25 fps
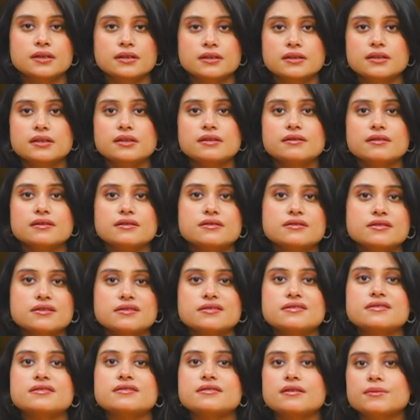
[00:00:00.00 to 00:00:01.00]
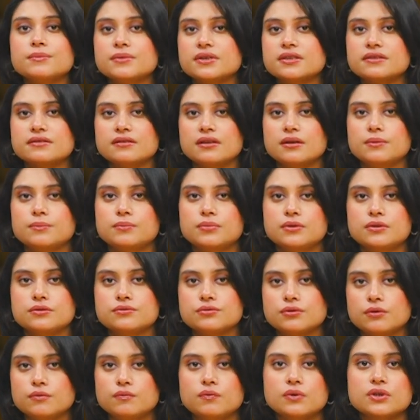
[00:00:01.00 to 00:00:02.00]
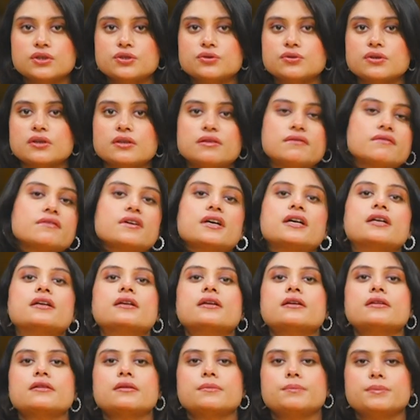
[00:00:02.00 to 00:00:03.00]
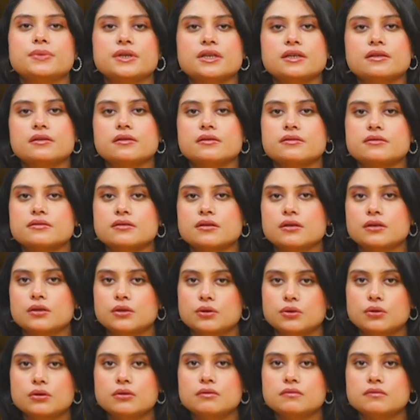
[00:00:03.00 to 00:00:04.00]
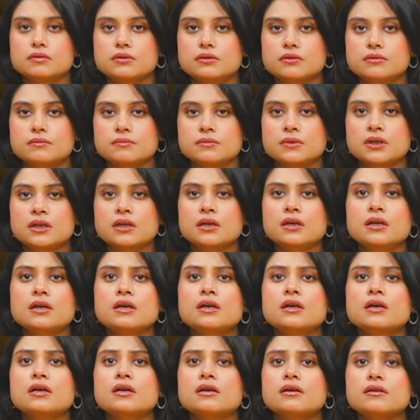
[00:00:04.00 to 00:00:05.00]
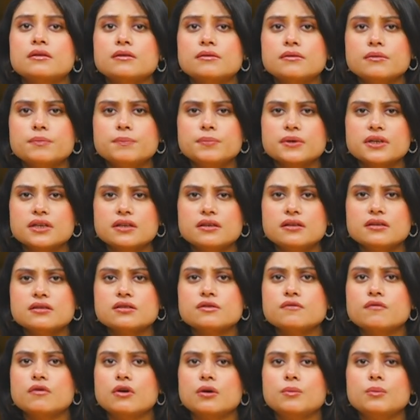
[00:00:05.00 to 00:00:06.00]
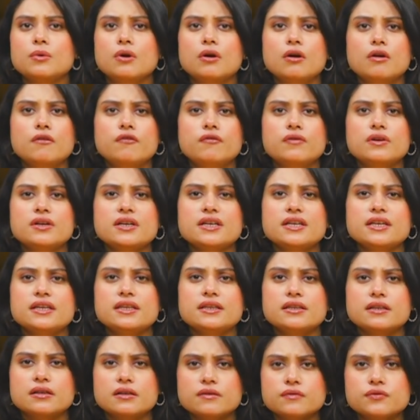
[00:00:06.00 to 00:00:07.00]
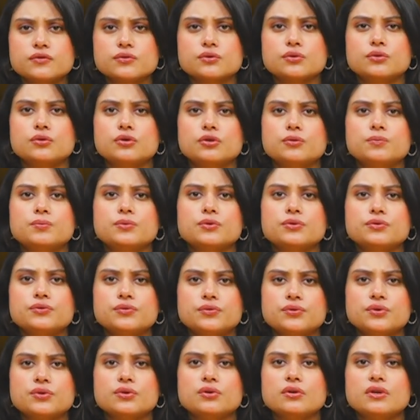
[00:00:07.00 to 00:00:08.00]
These are just some examples of what you can find in a picaresque novel. The picaresque form offered enough scope to throw